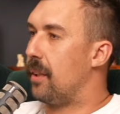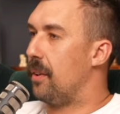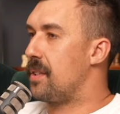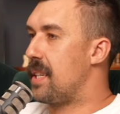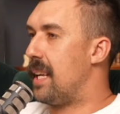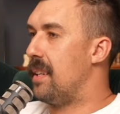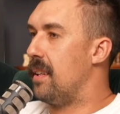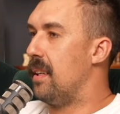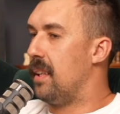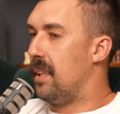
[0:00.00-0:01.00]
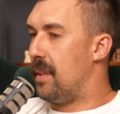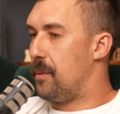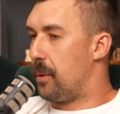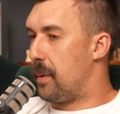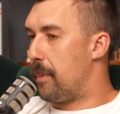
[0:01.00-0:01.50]
content.
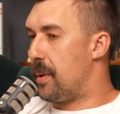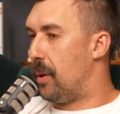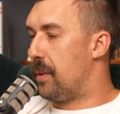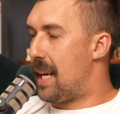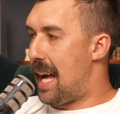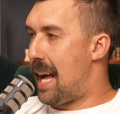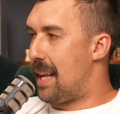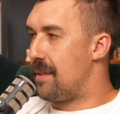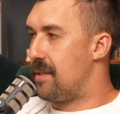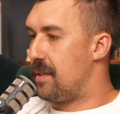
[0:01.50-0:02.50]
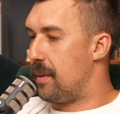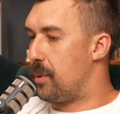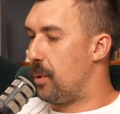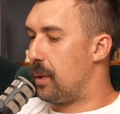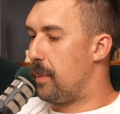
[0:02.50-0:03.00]
I'm talking about beyond ads.
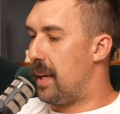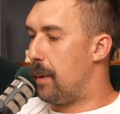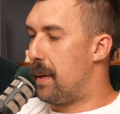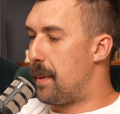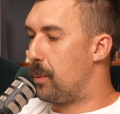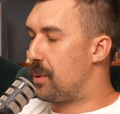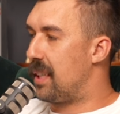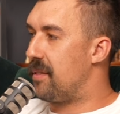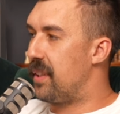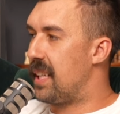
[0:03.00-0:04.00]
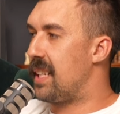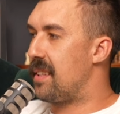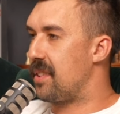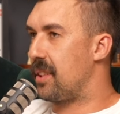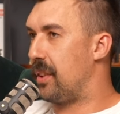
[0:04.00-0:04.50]
I'm talking about people's
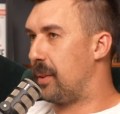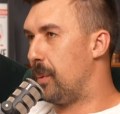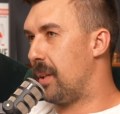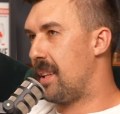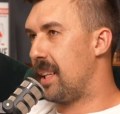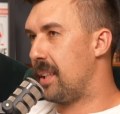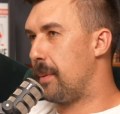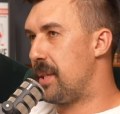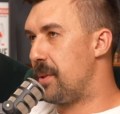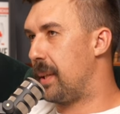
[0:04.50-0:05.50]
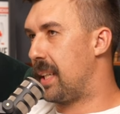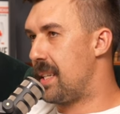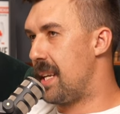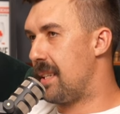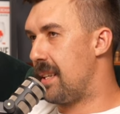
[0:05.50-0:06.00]
convenience and going, what are they going to be doing
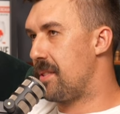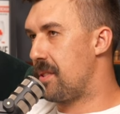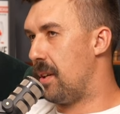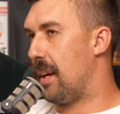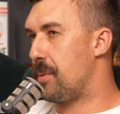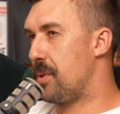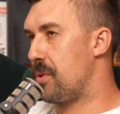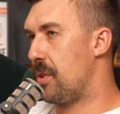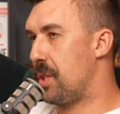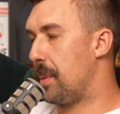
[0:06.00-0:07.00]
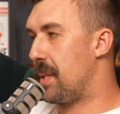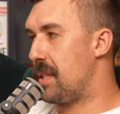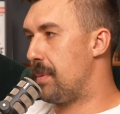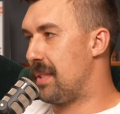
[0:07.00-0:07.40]
in ten years' time to search up these